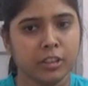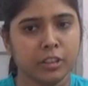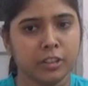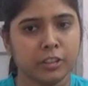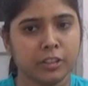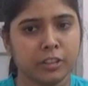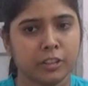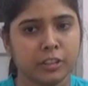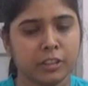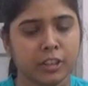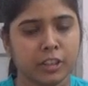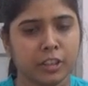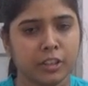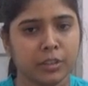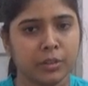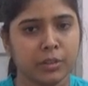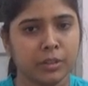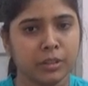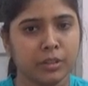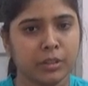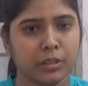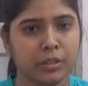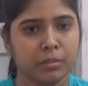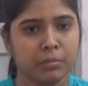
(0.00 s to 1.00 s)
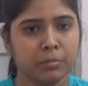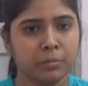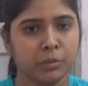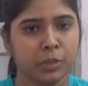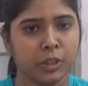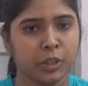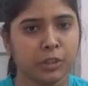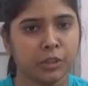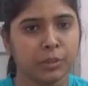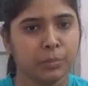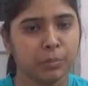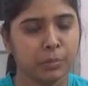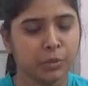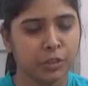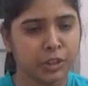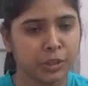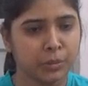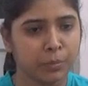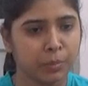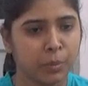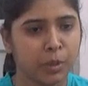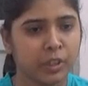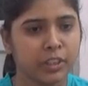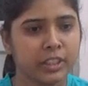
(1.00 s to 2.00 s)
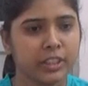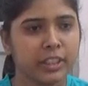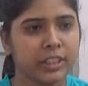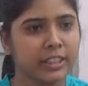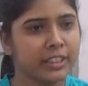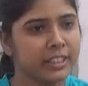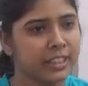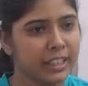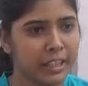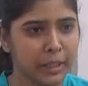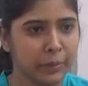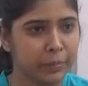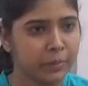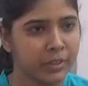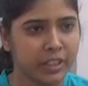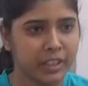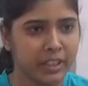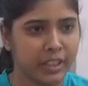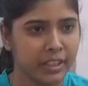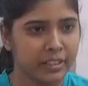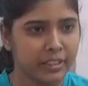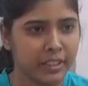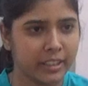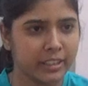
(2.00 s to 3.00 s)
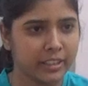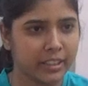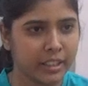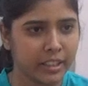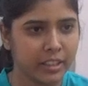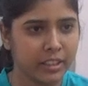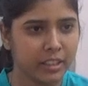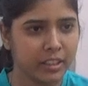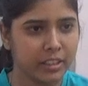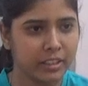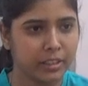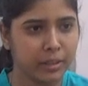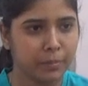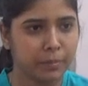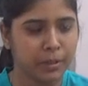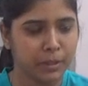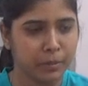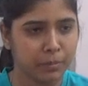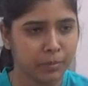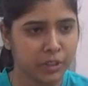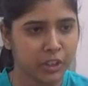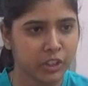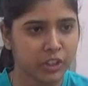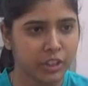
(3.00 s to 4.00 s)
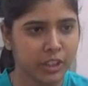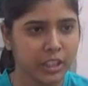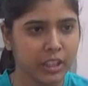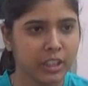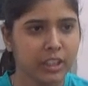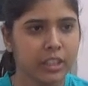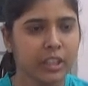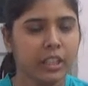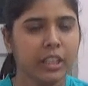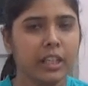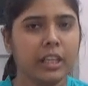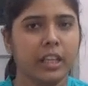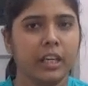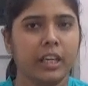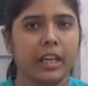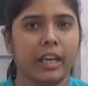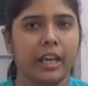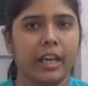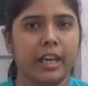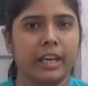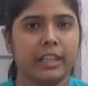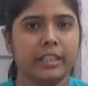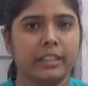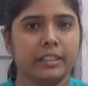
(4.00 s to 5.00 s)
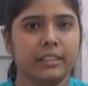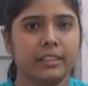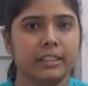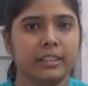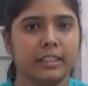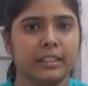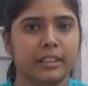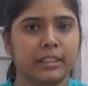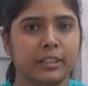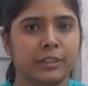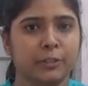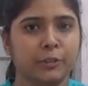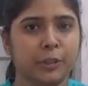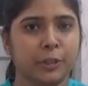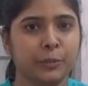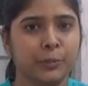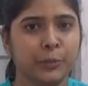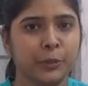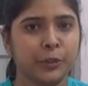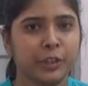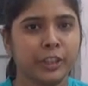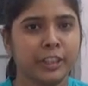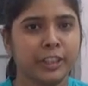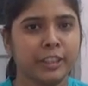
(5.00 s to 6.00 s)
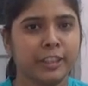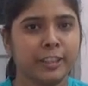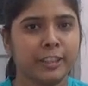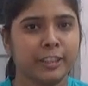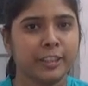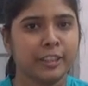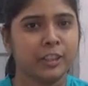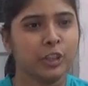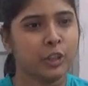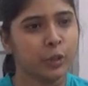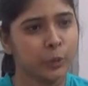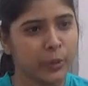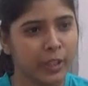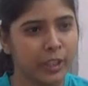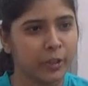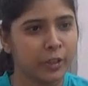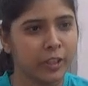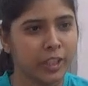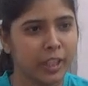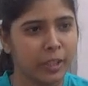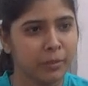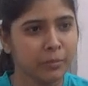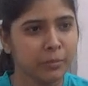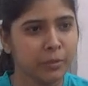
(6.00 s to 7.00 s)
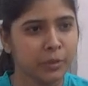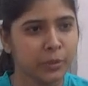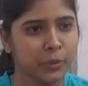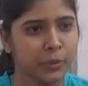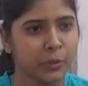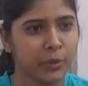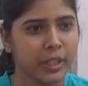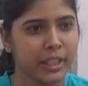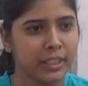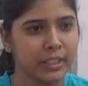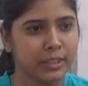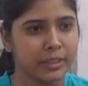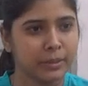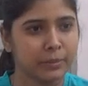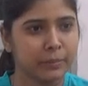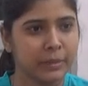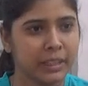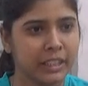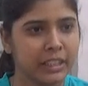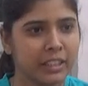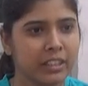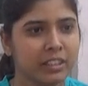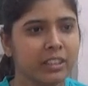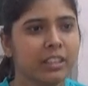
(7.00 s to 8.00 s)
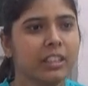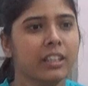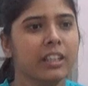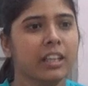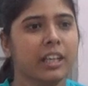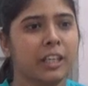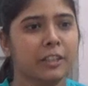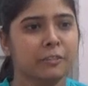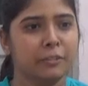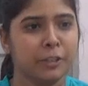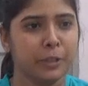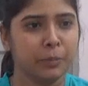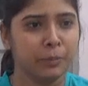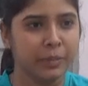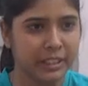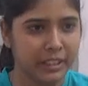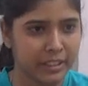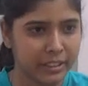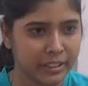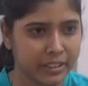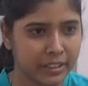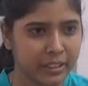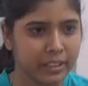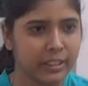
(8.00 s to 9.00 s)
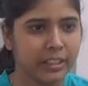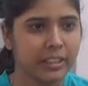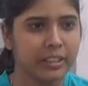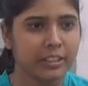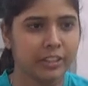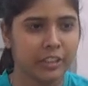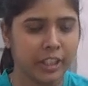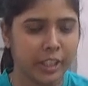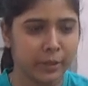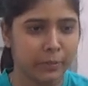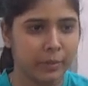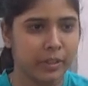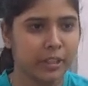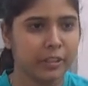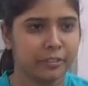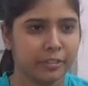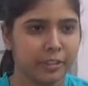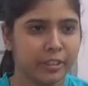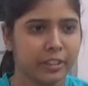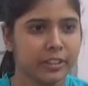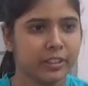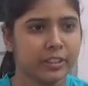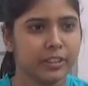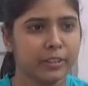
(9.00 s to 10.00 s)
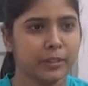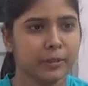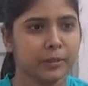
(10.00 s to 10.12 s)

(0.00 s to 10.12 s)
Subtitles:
Sir, one of the most important is Dilip Tirki, as I said, is a Padma Shri. And one more is Jewel Ram, who has been our minister in tribal affairs.